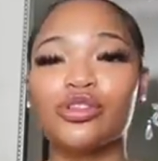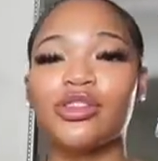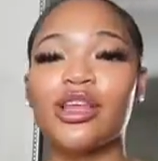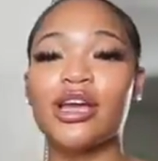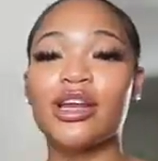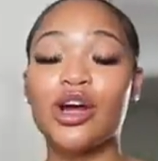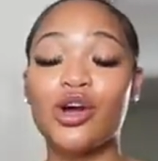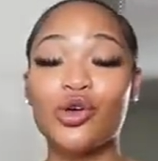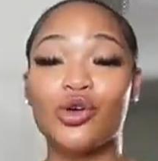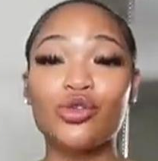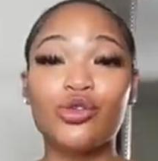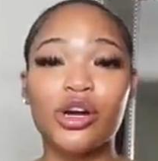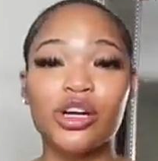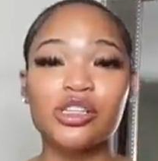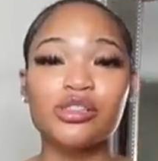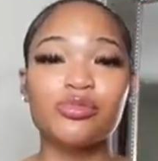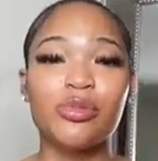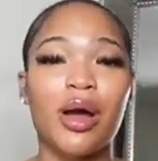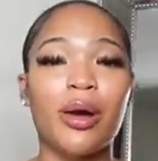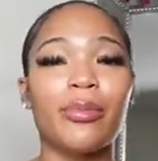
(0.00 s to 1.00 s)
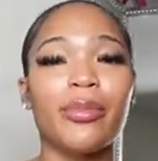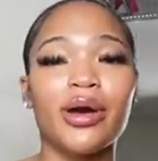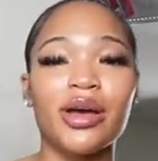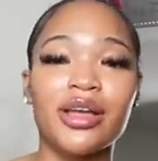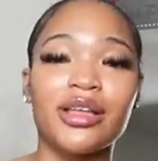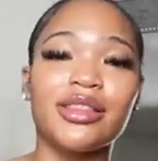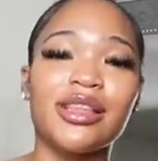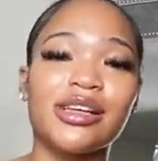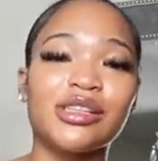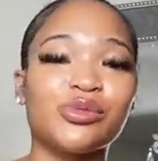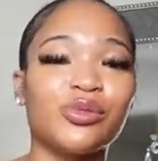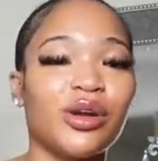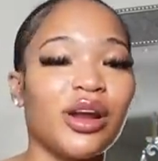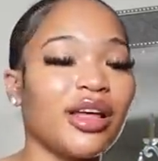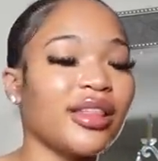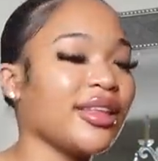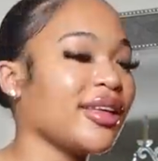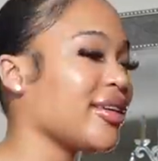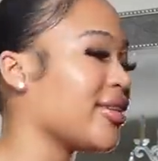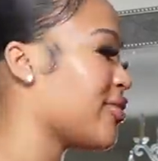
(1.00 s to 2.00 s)
They don't crush my butt, that's what
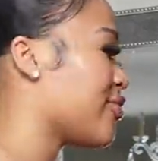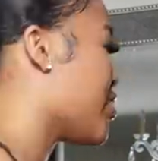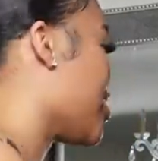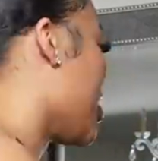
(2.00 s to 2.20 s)
I love.